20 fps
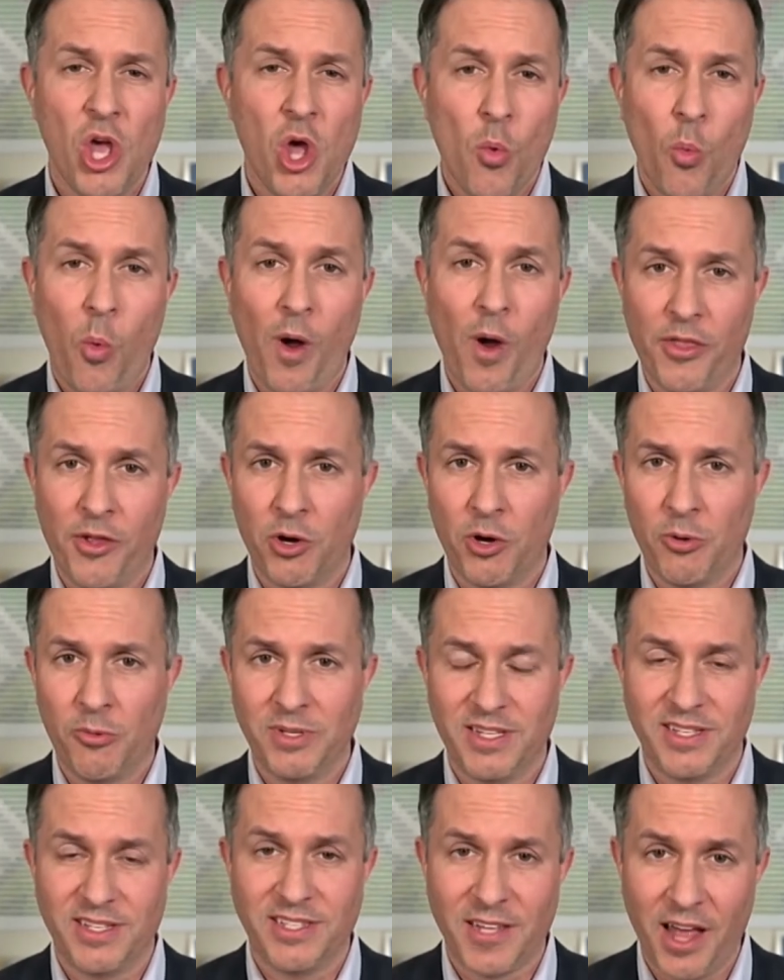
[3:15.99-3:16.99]
whether it was
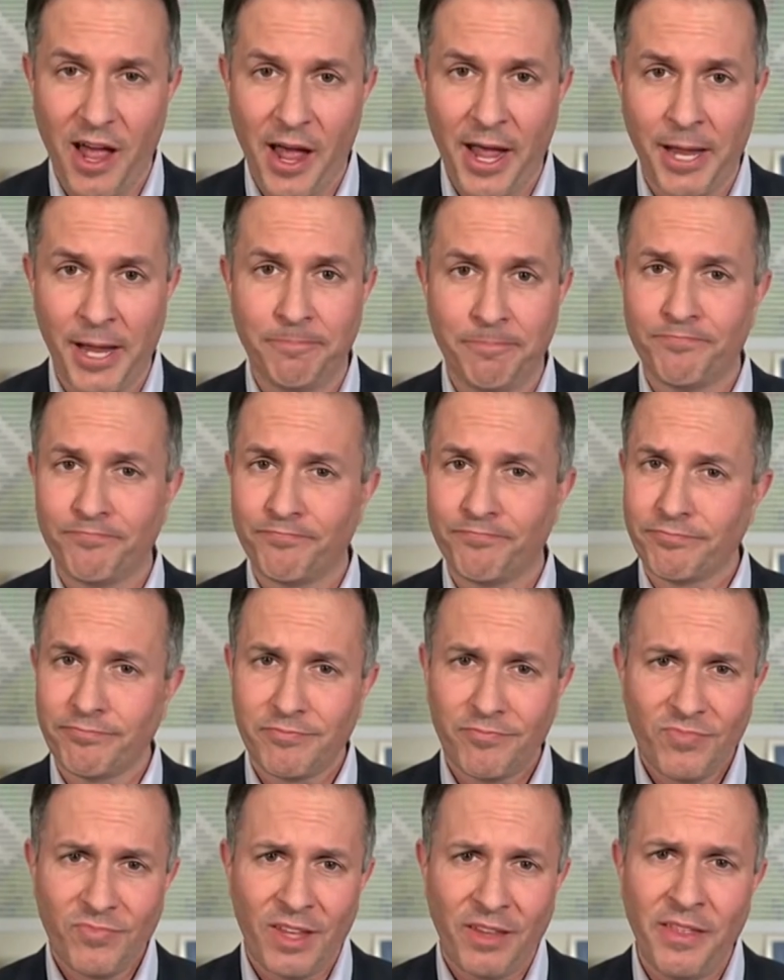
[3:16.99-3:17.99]
a sign
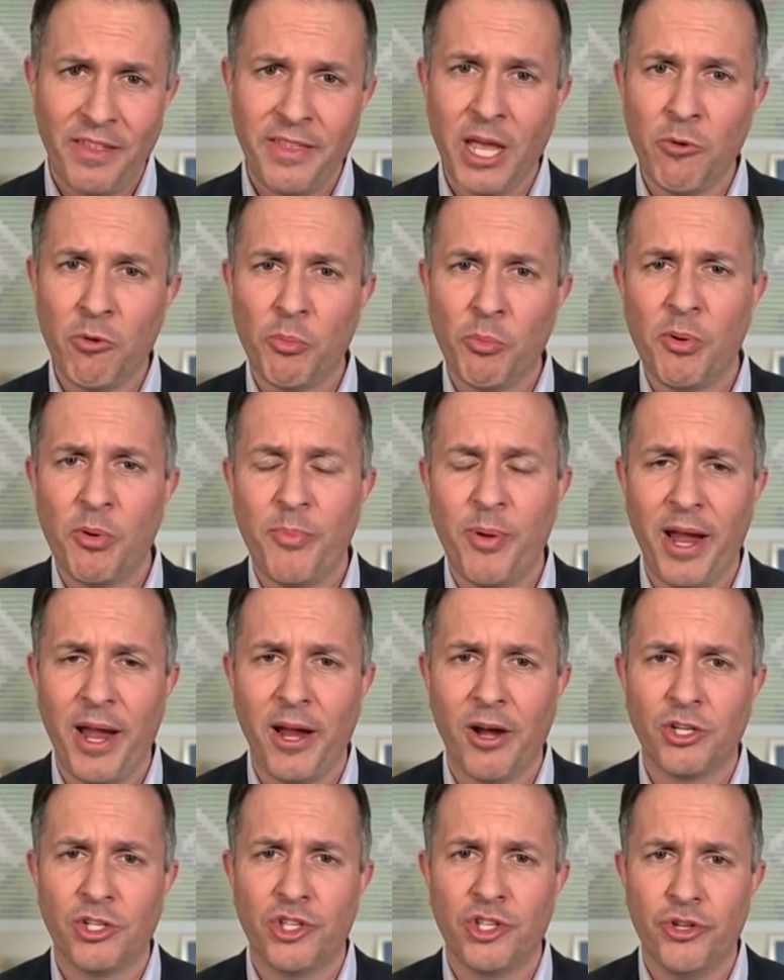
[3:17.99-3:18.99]
that they were
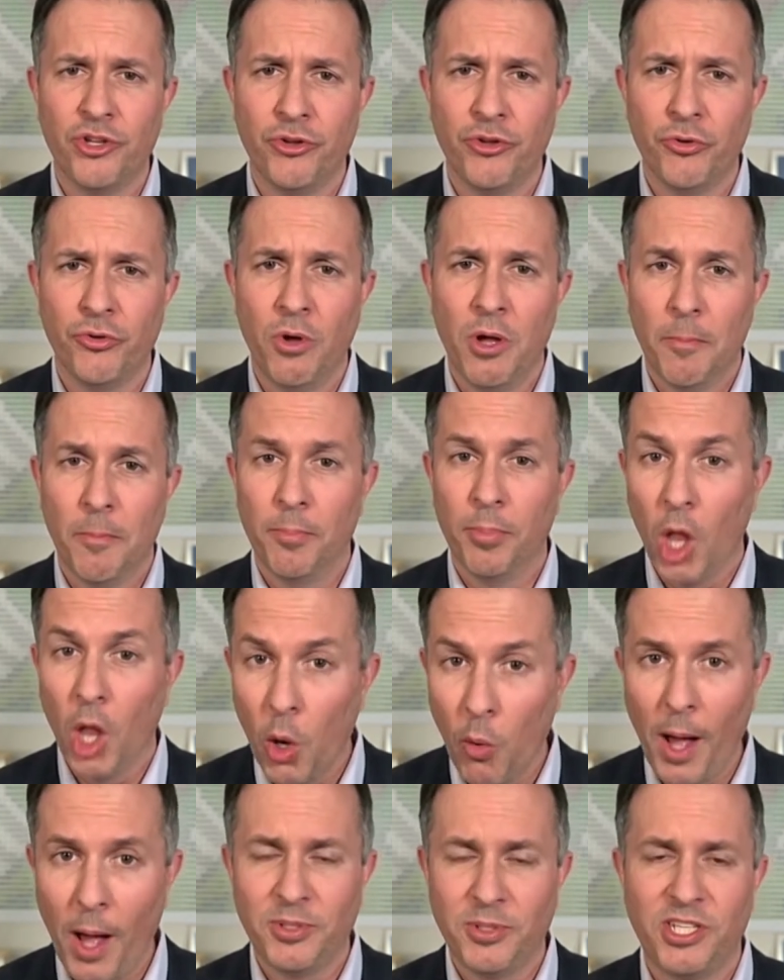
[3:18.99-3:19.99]
prepared to blow
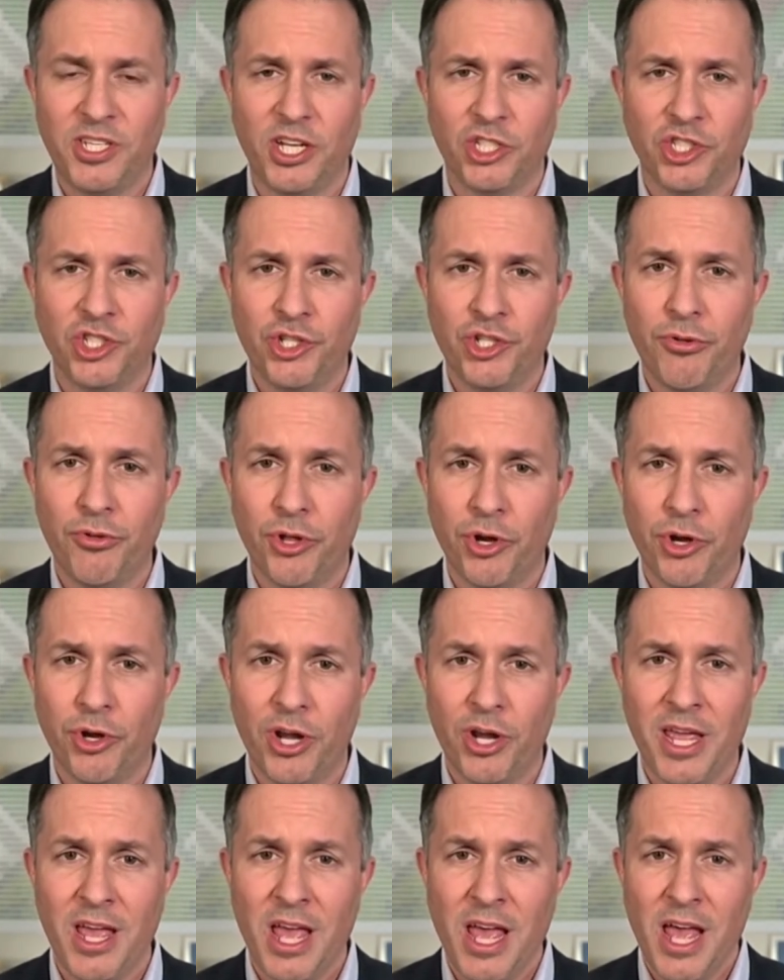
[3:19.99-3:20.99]
up Section 230.